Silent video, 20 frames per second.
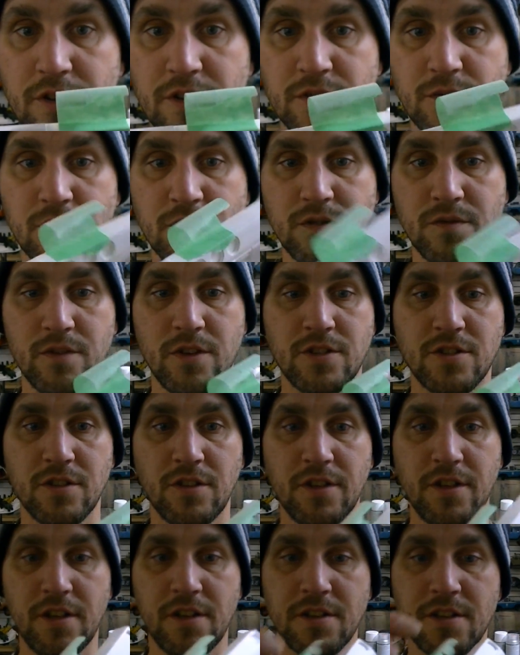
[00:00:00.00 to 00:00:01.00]
This was
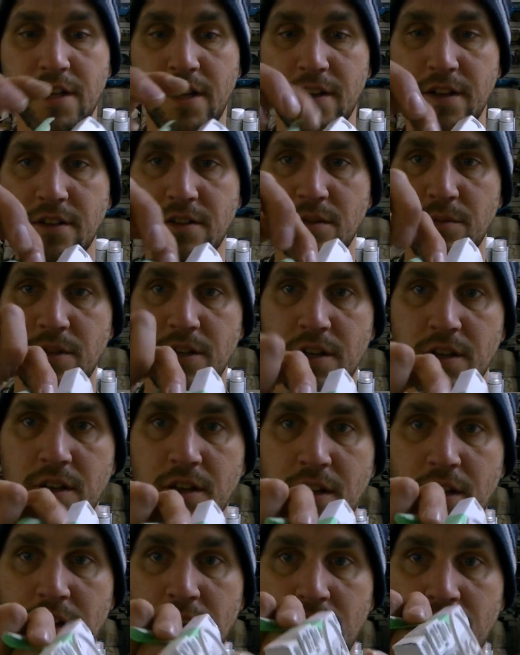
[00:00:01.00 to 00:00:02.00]
originally intended to be
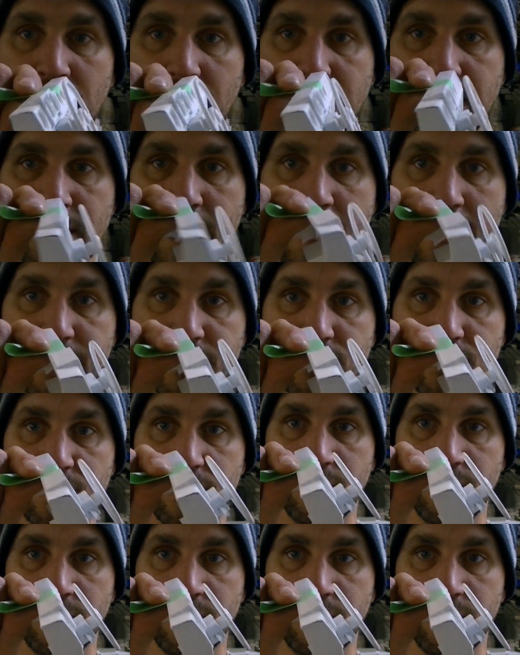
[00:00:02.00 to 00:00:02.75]
attached